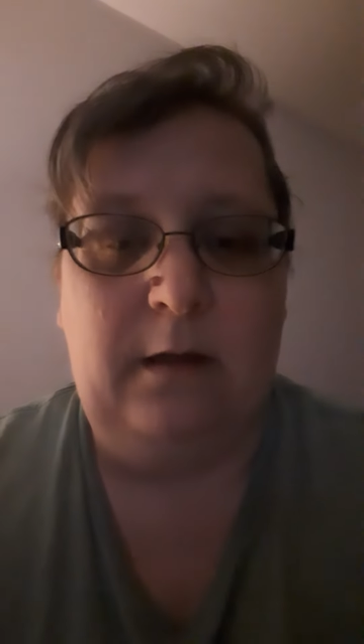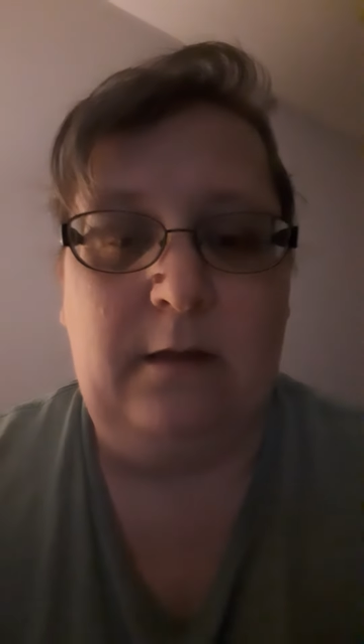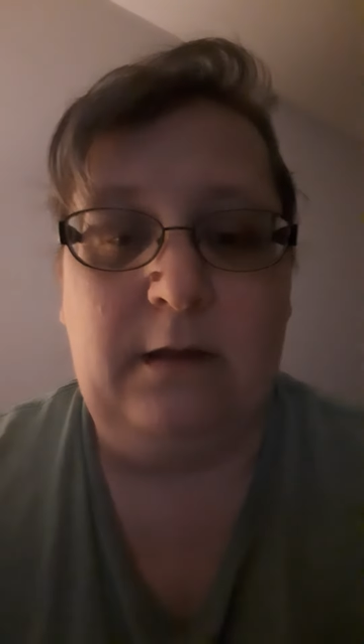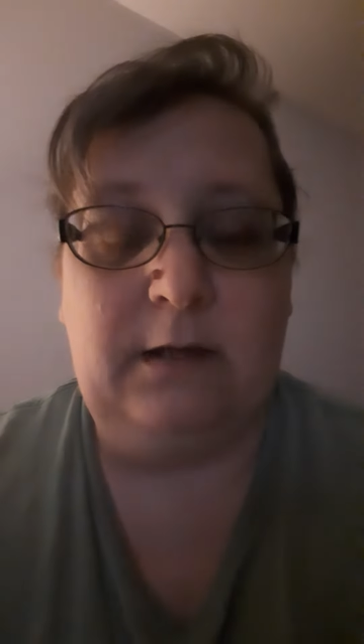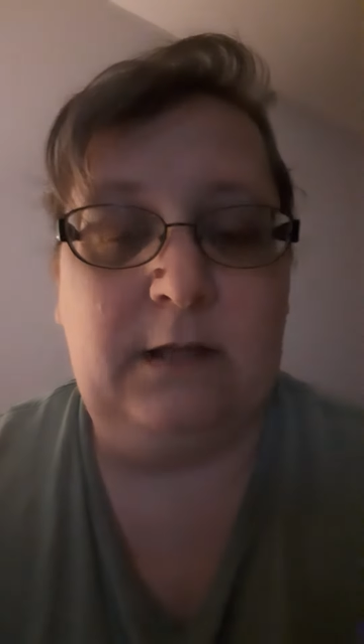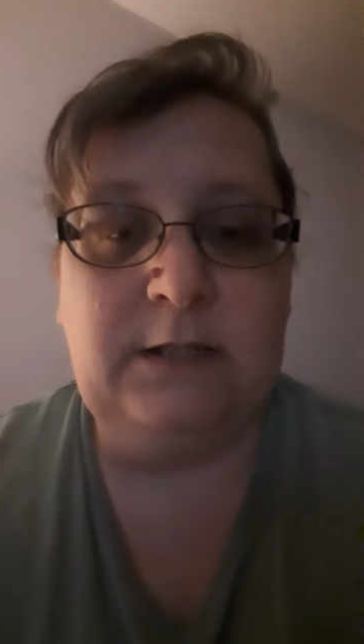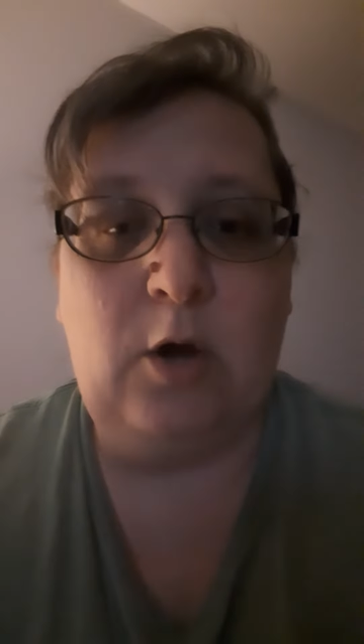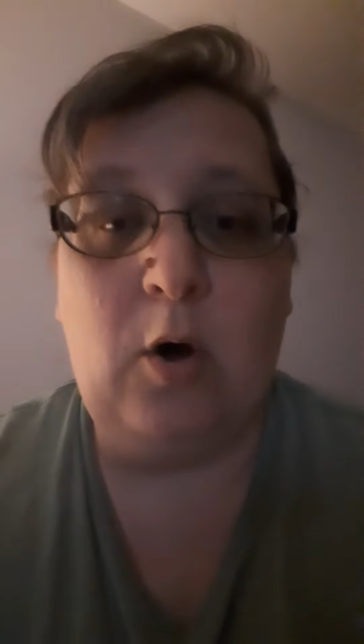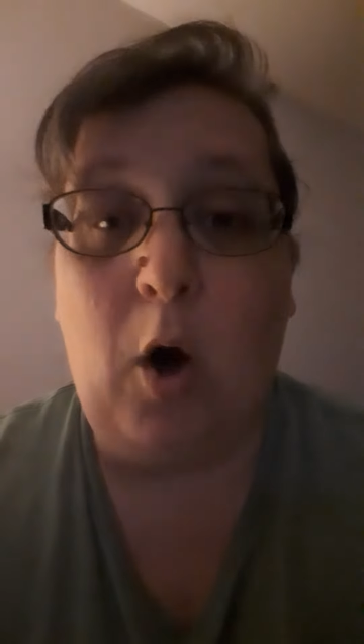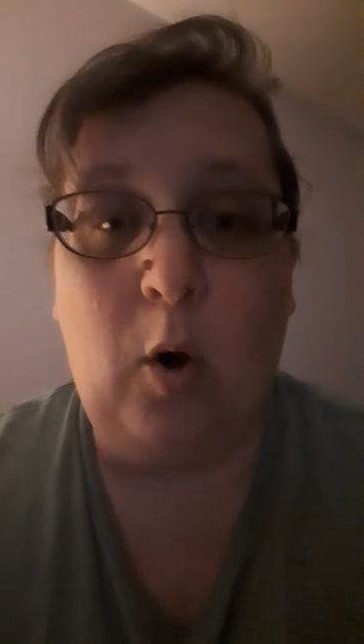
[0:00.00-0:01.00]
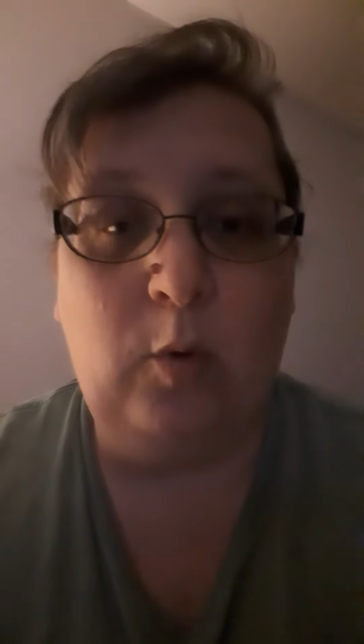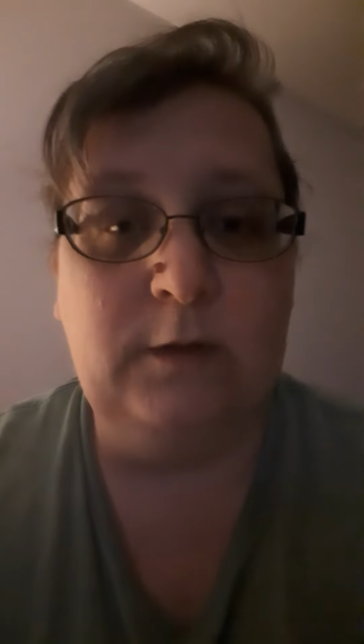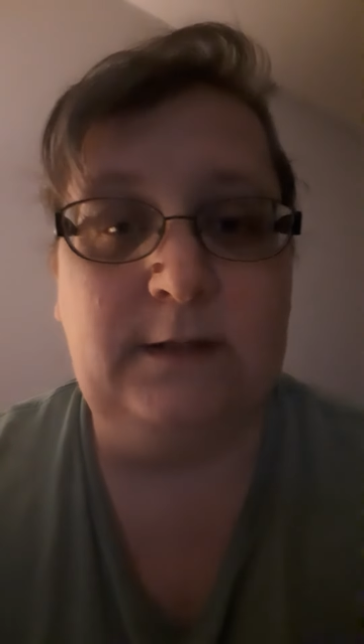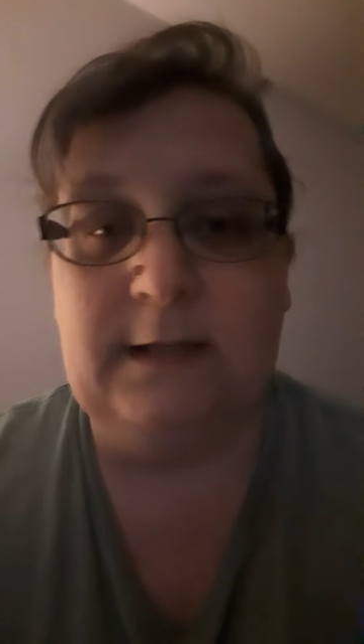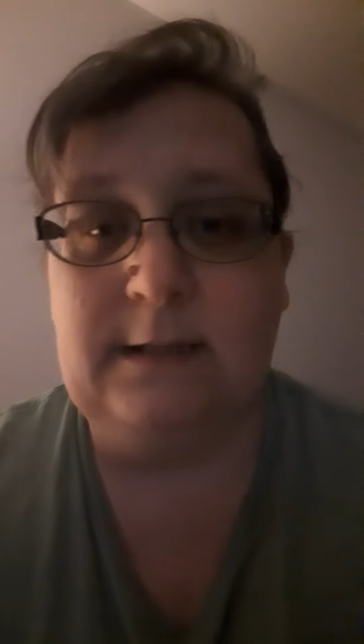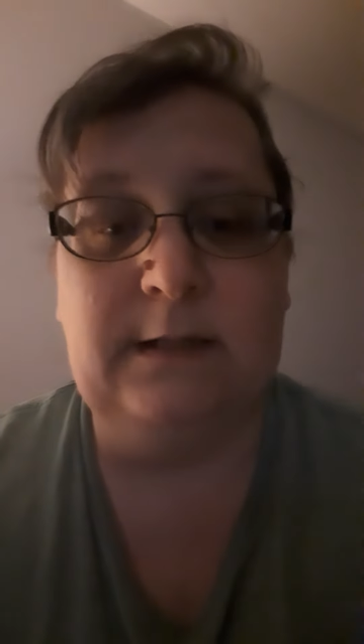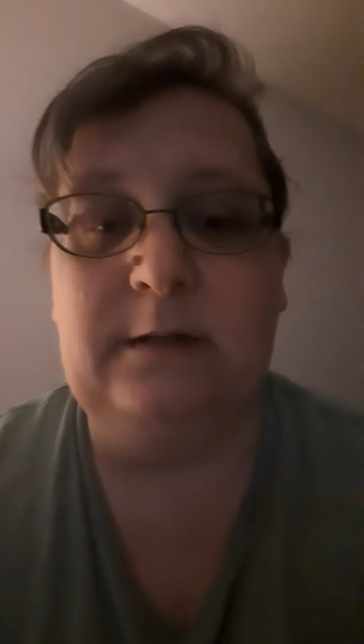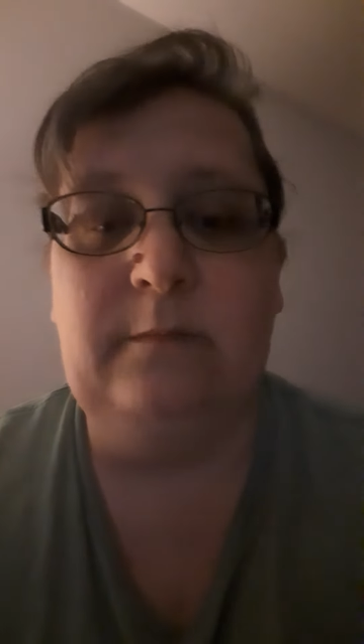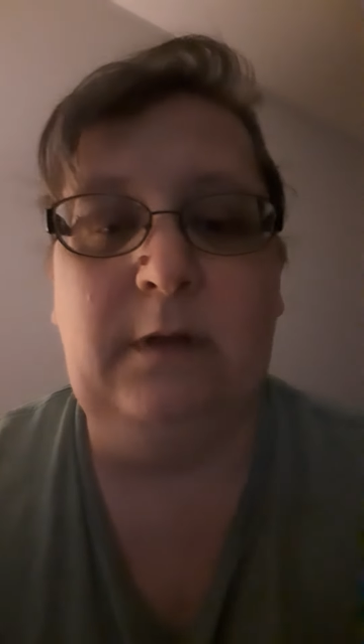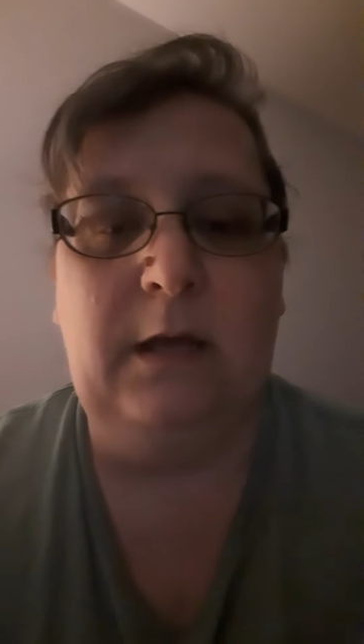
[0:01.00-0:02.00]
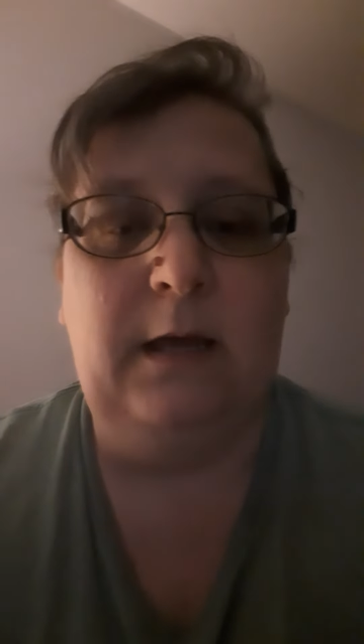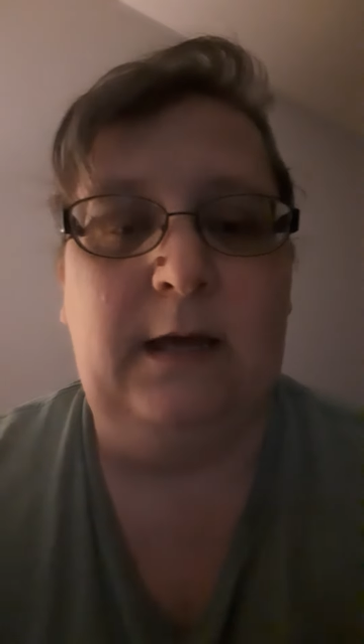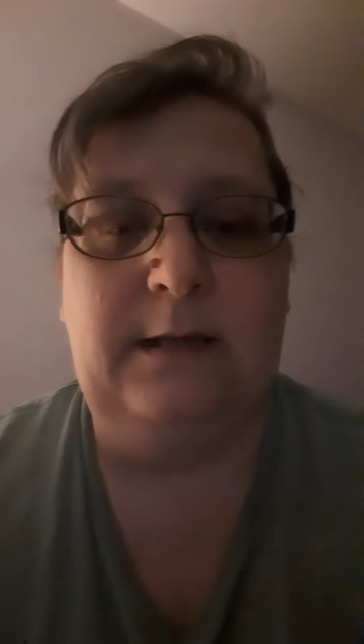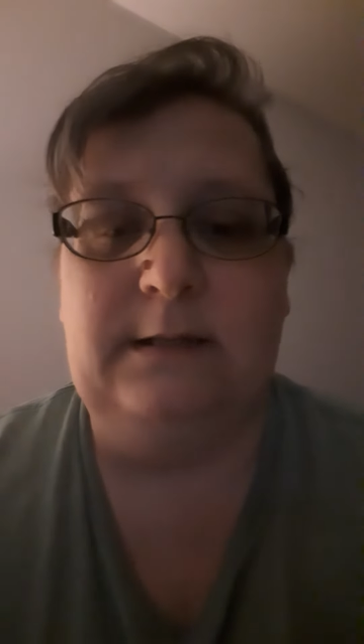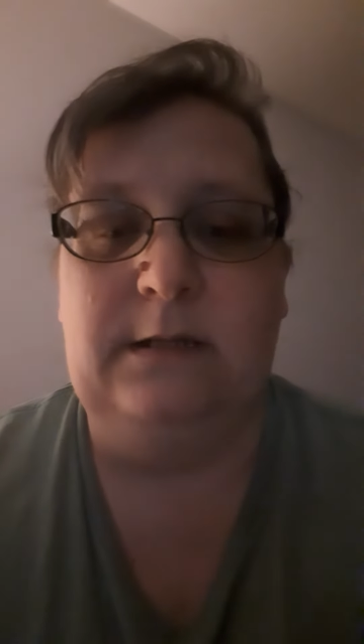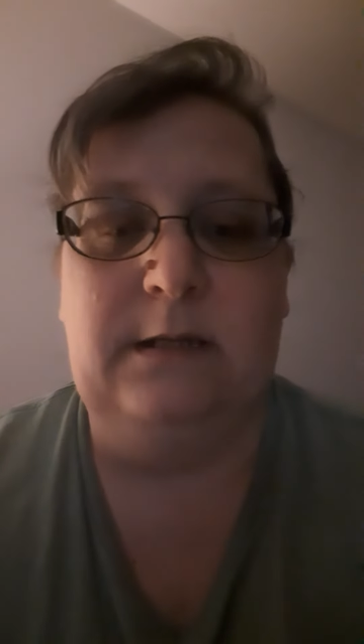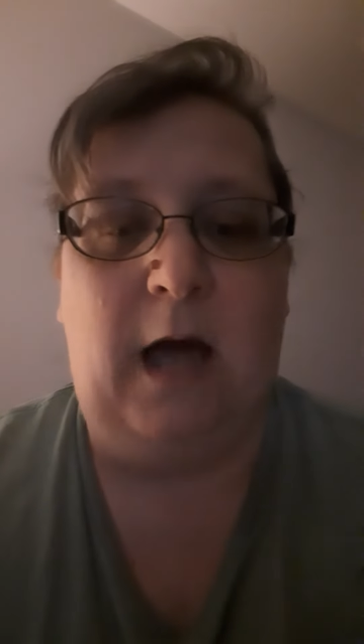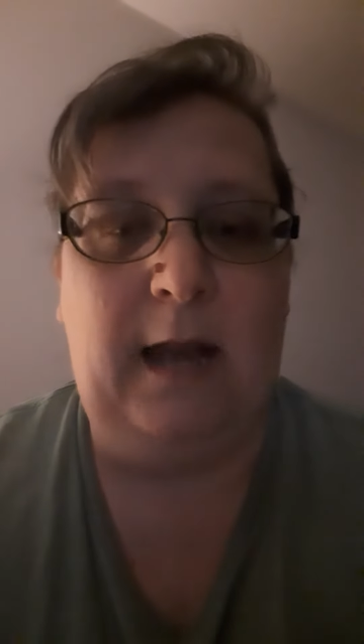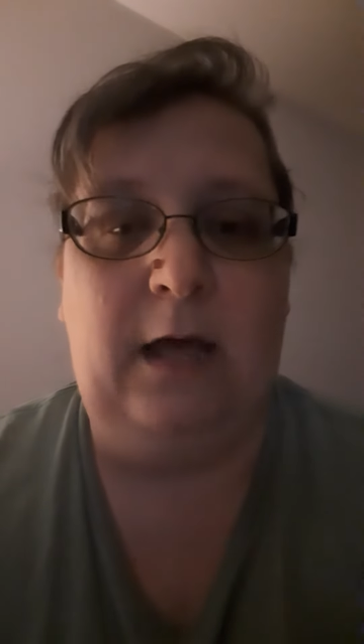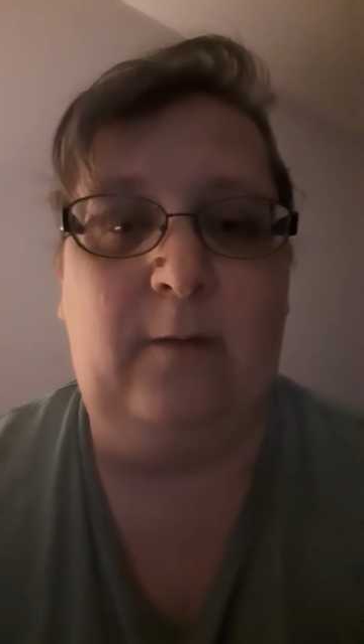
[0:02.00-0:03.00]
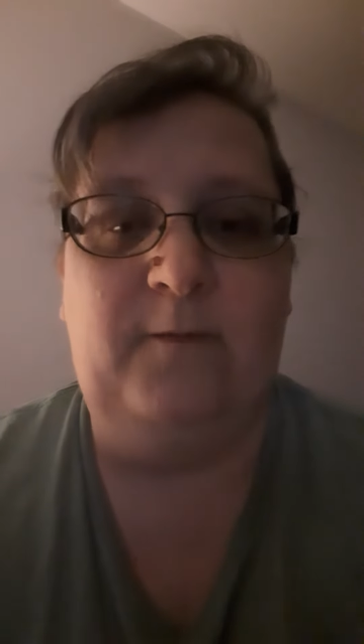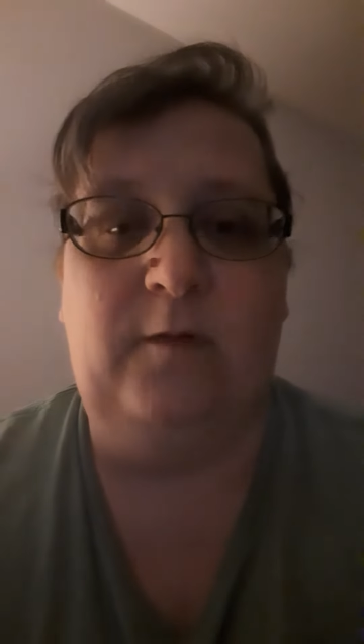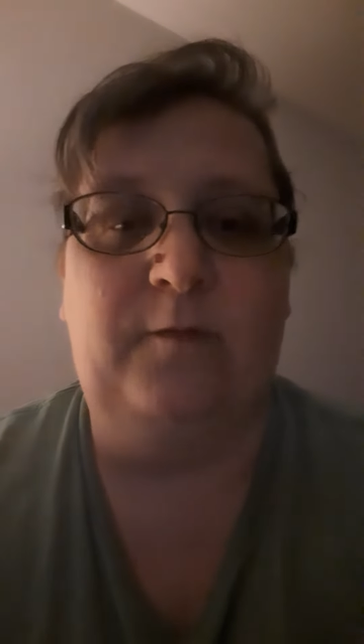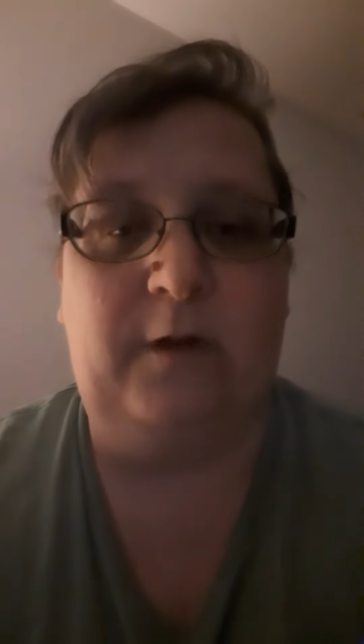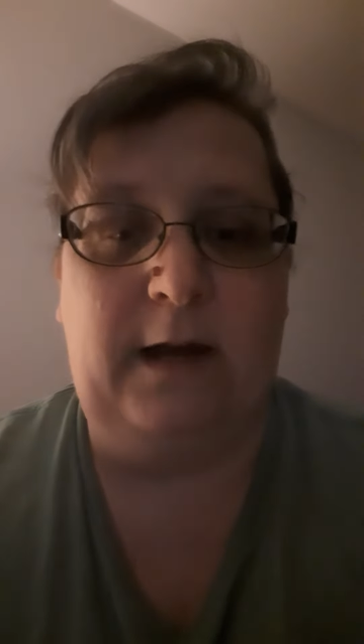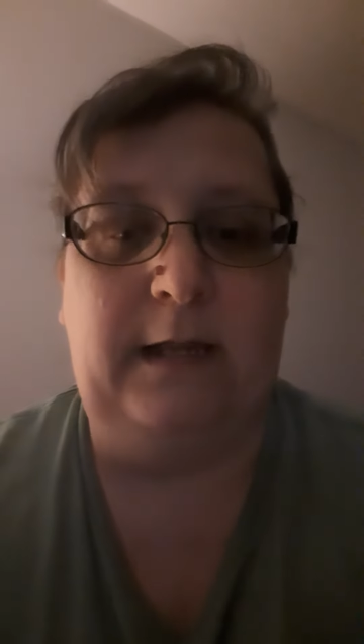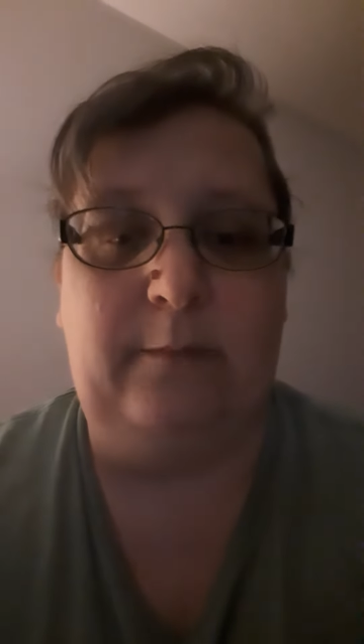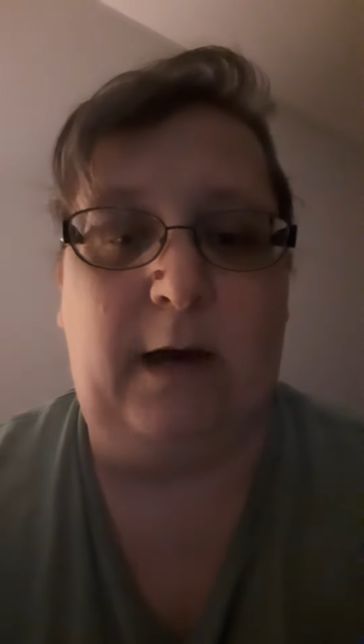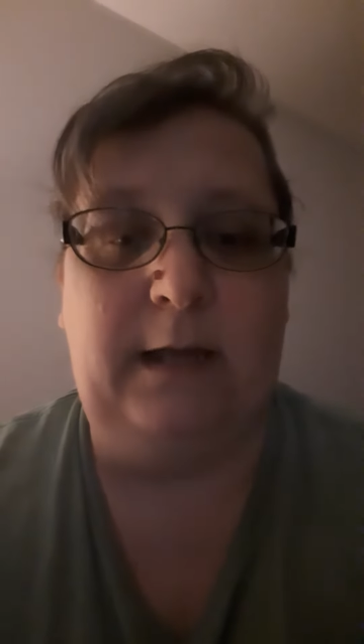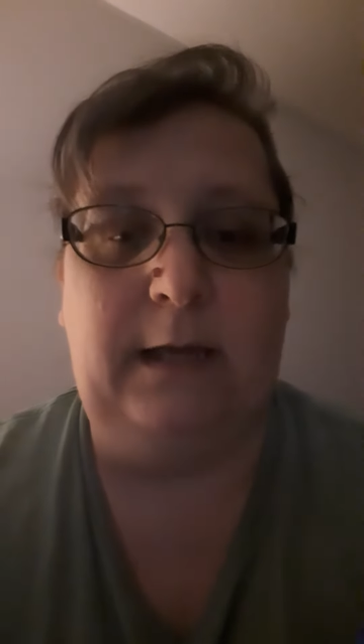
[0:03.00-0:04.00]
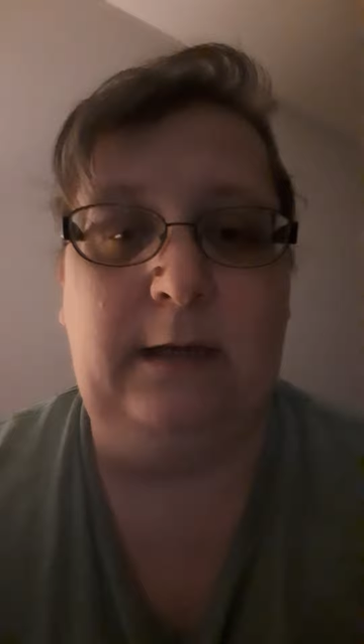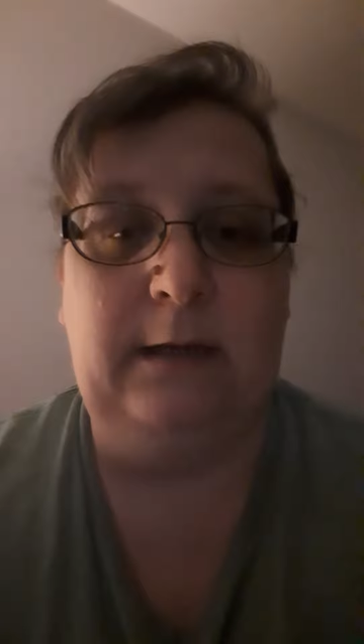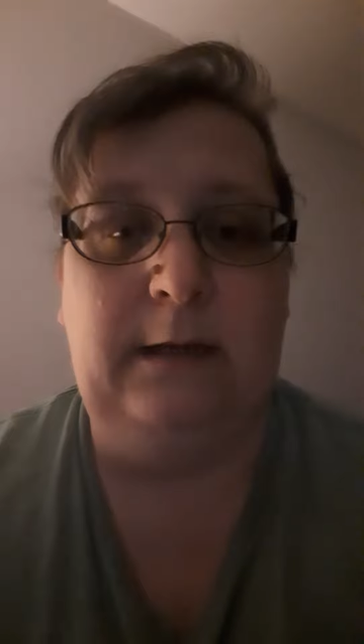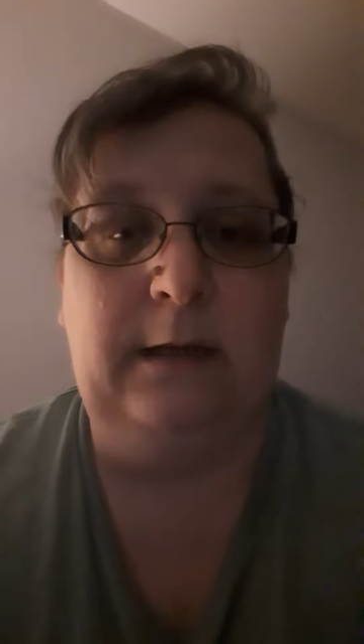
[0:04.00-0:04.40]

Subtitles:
Like, this whole system is not helpful for anybody.